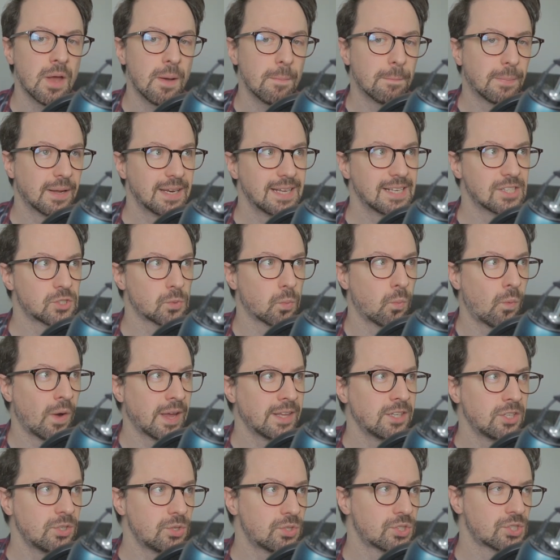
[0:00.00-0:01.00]
But it's
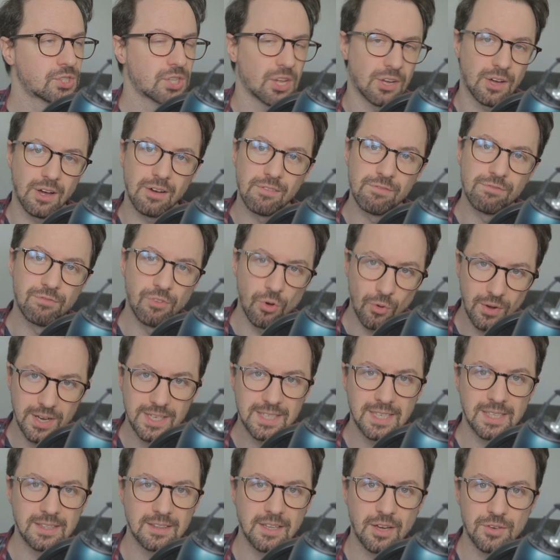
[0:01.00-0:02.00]
when you start
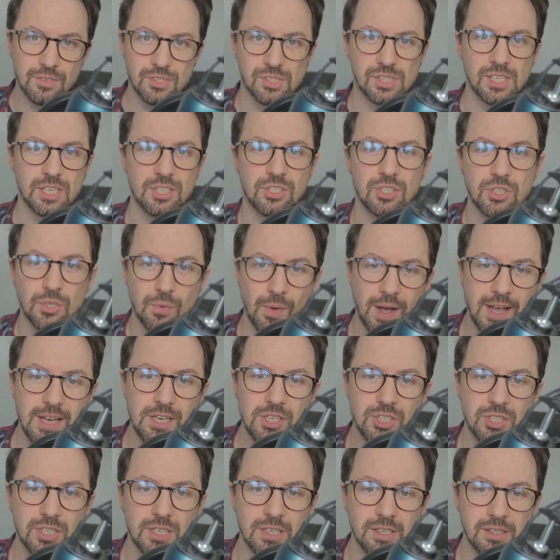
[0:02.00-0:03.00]
avoiding those
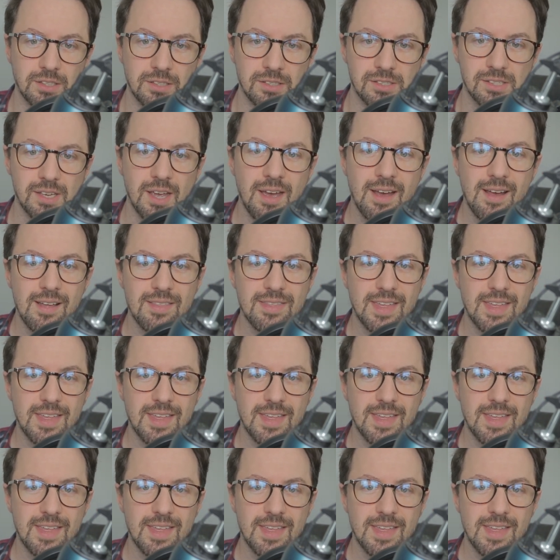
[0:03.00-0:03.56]
situations